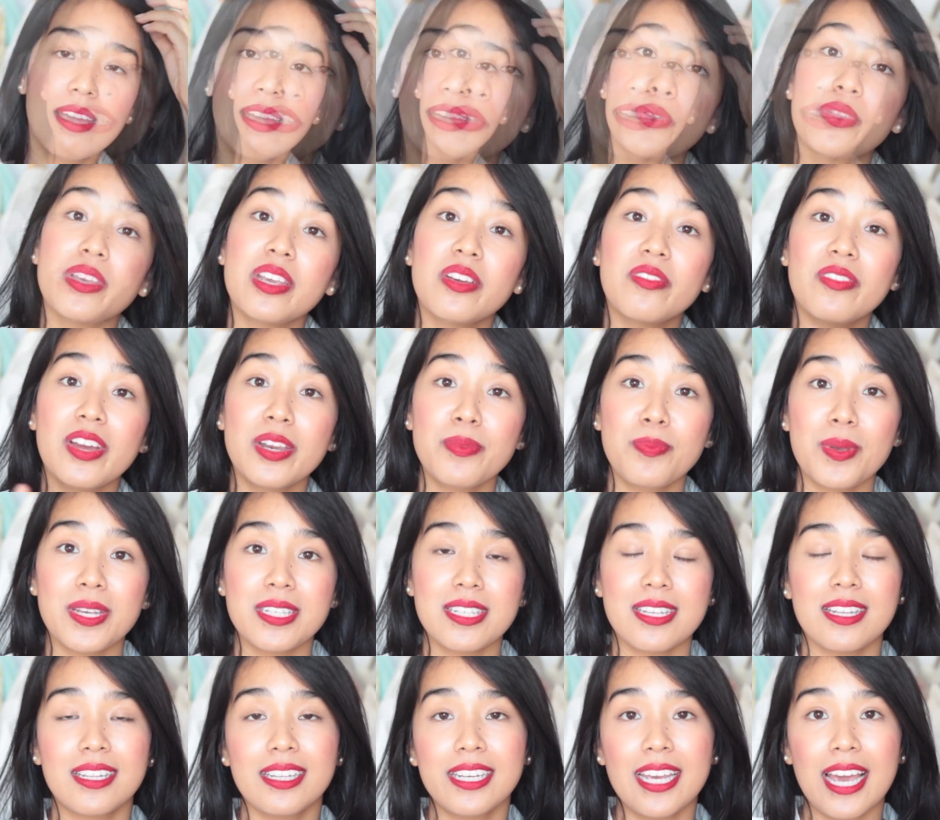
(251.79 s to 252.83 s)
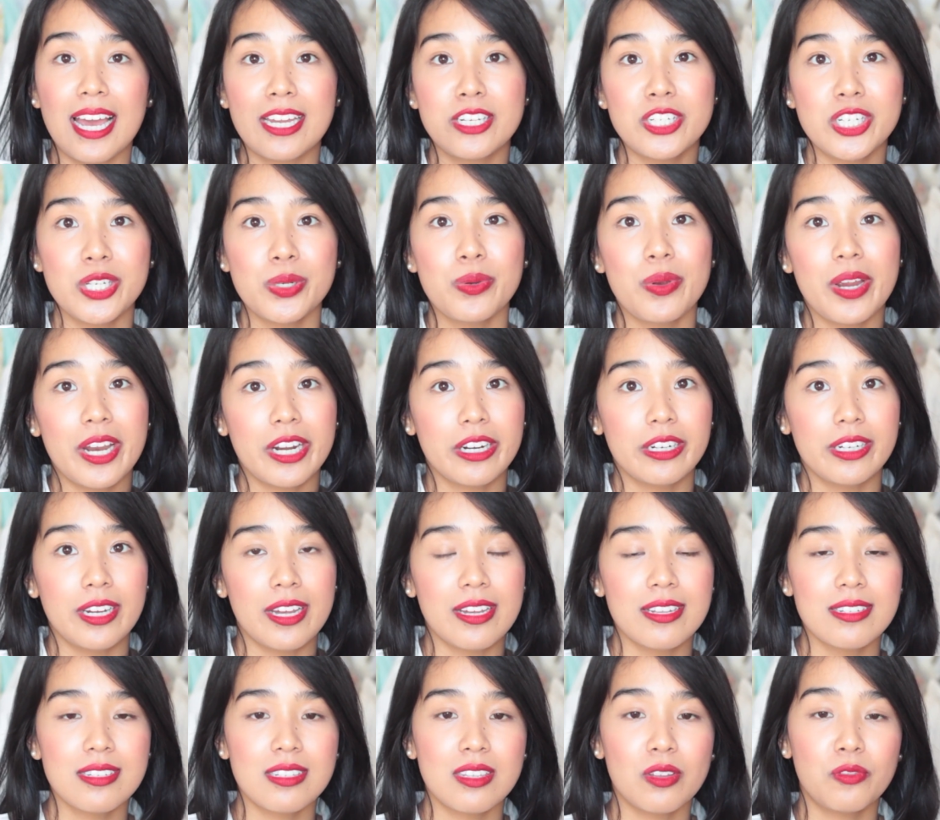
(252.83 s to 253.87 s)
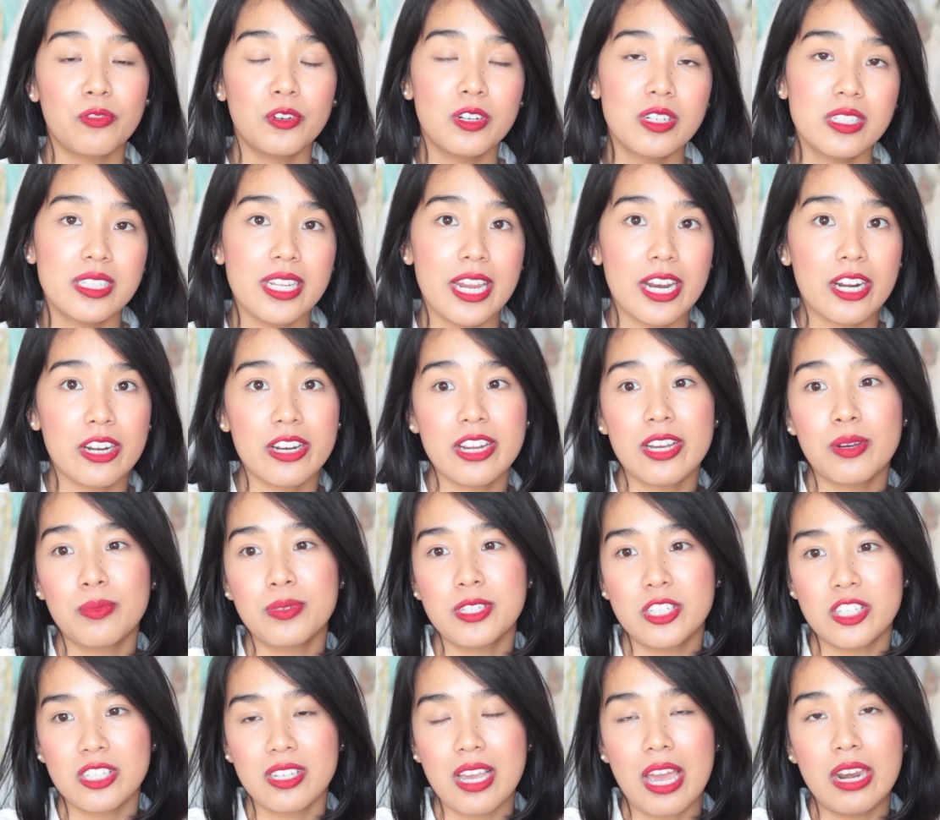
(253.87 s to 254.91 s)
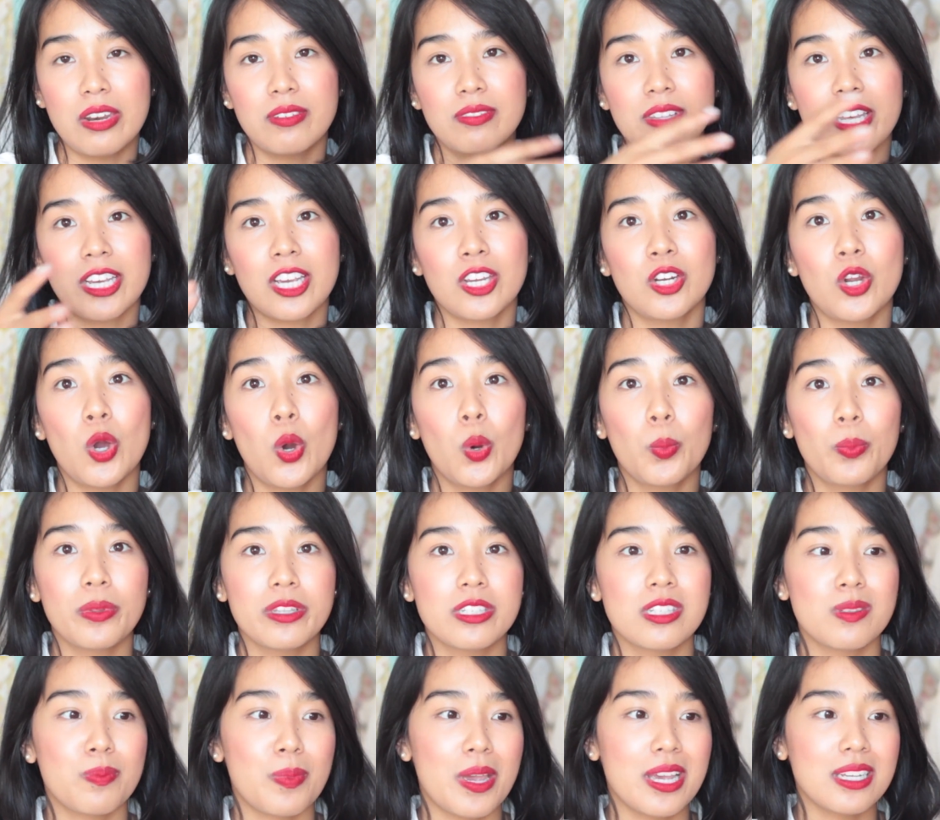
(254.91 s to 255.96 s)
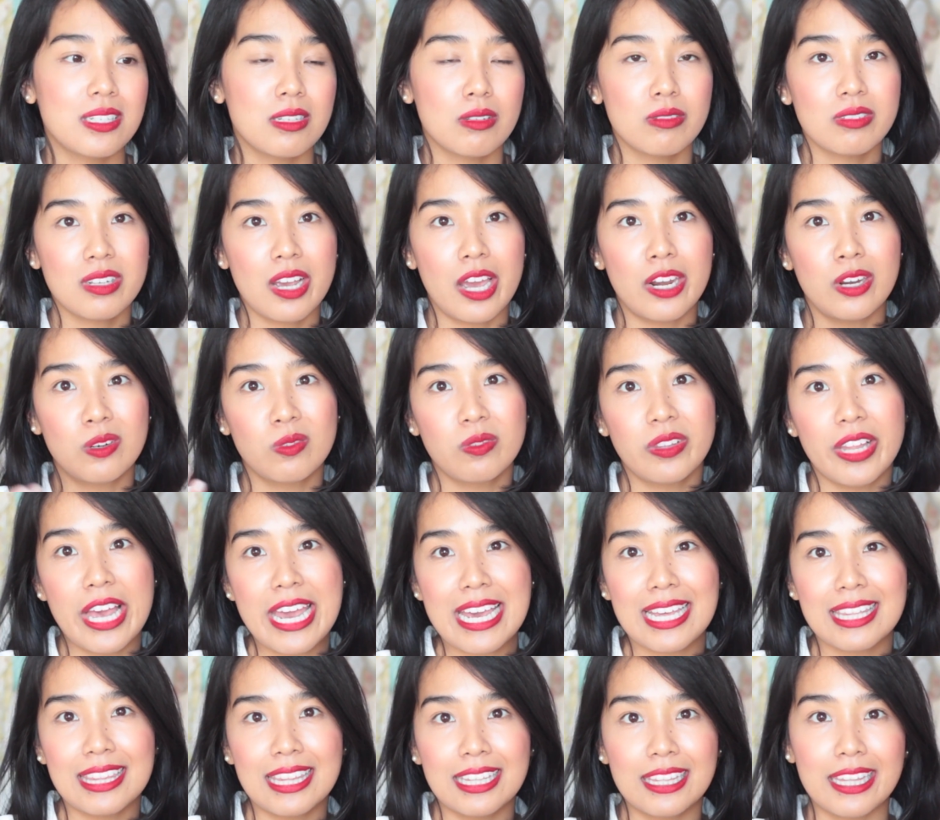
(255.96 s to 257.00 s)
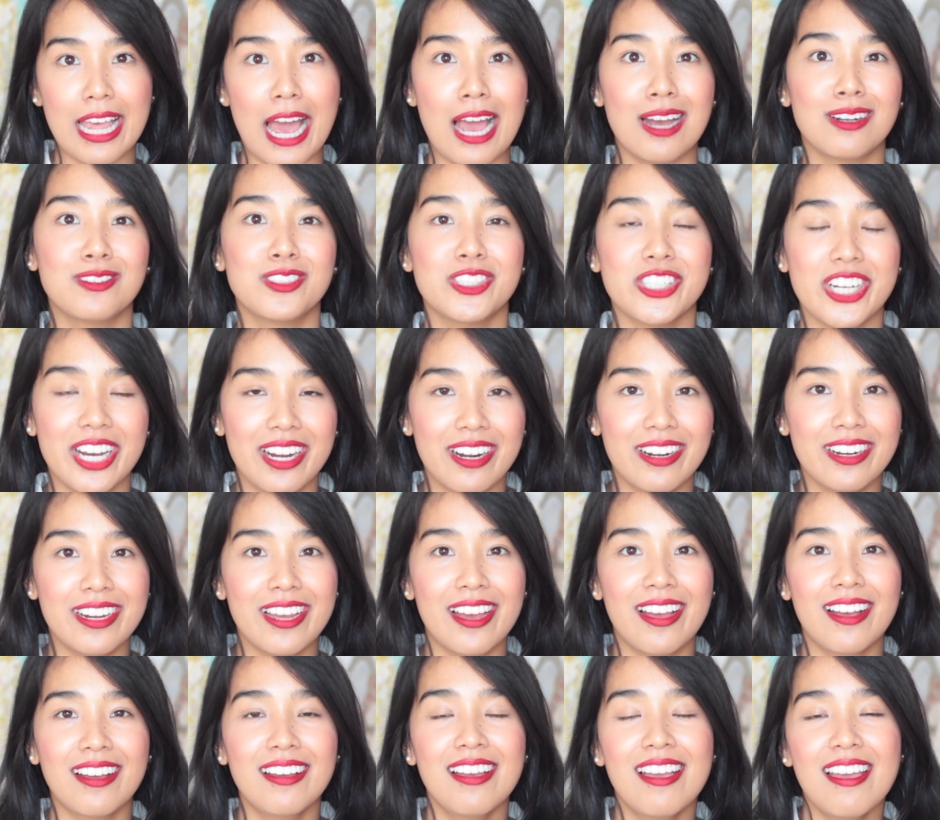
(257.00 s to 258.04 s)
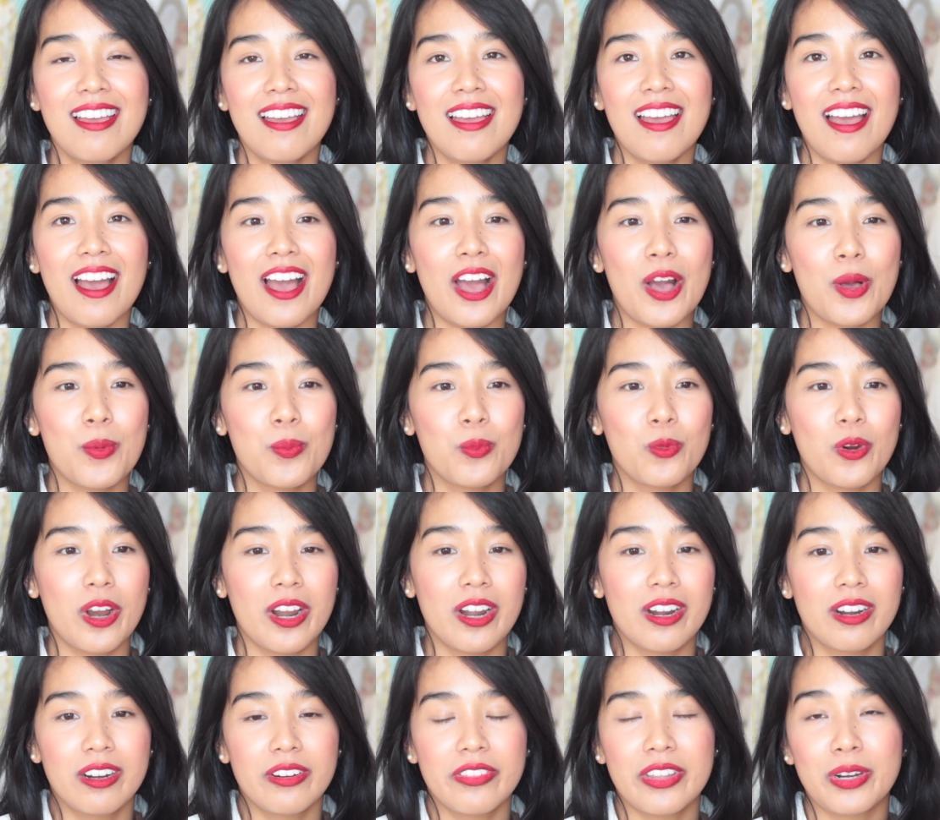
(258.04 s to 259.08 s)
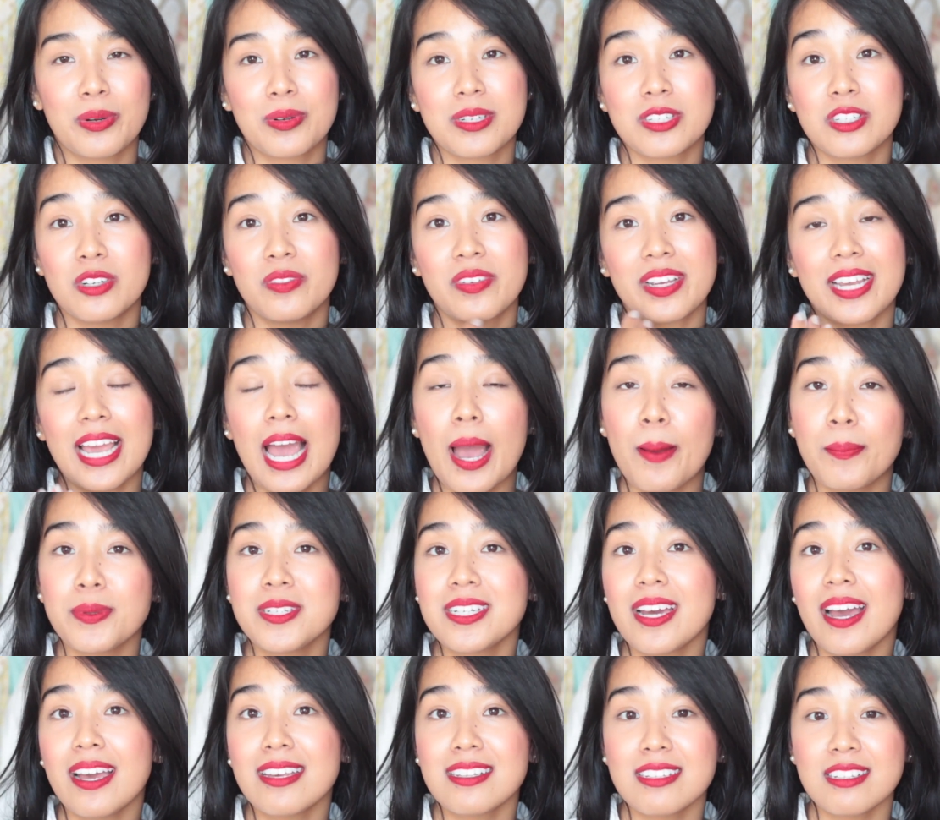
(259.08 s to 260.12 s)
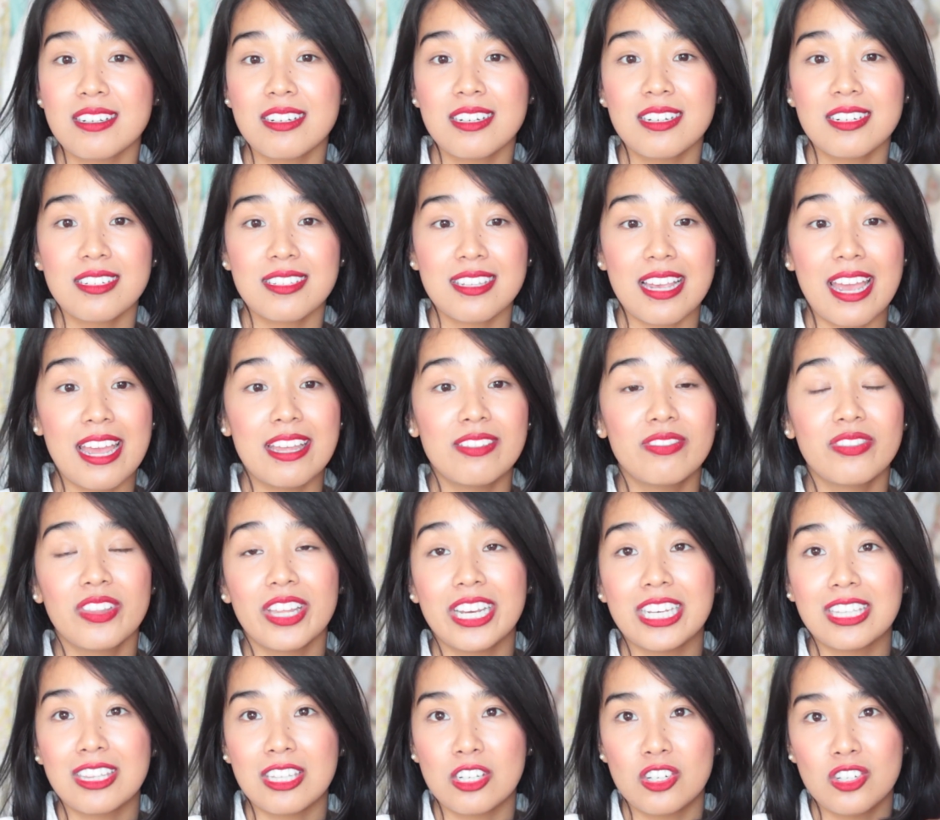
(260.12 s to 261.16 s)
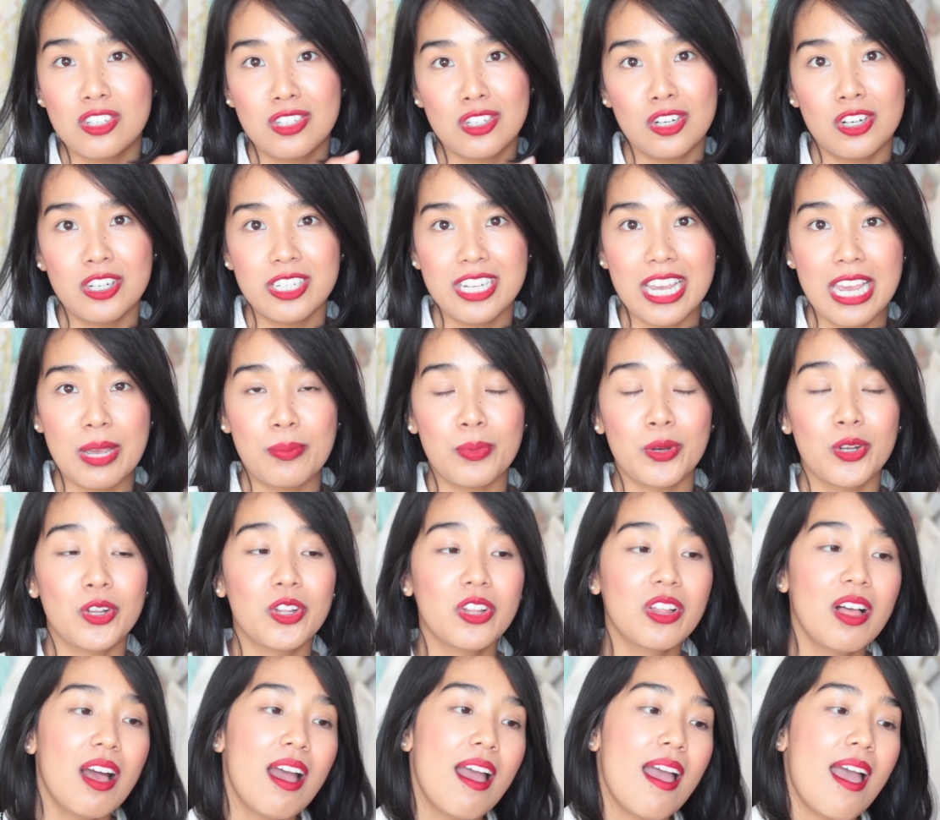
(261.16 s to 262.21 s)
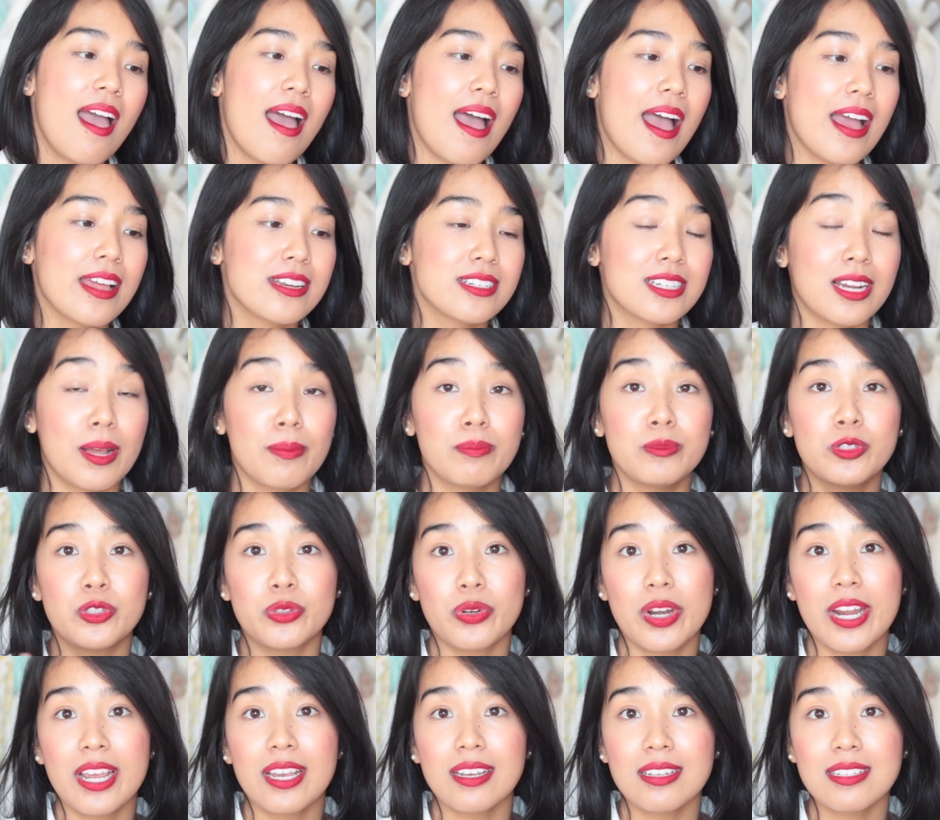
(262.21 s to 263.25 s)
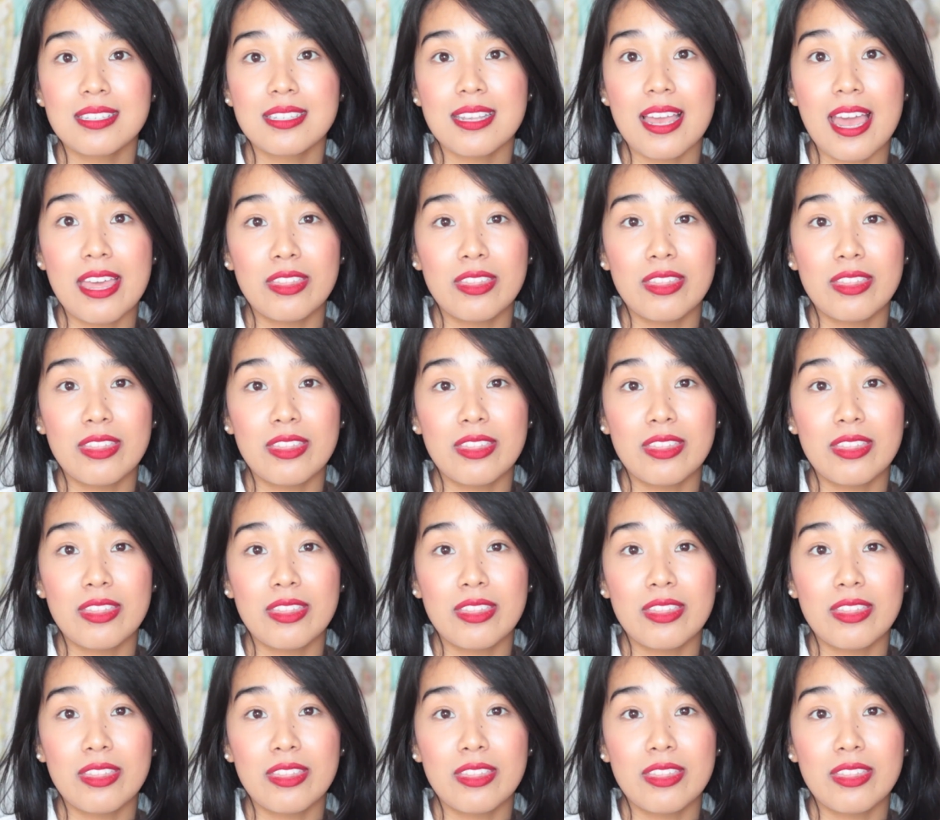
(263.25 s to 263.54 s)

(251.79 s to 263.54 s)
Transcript: So the event basically had two areas. The first area was just kind of like an open space. It was kind of like the lounge area um, where they were serving appetizers and like the dessert table and um, drinks.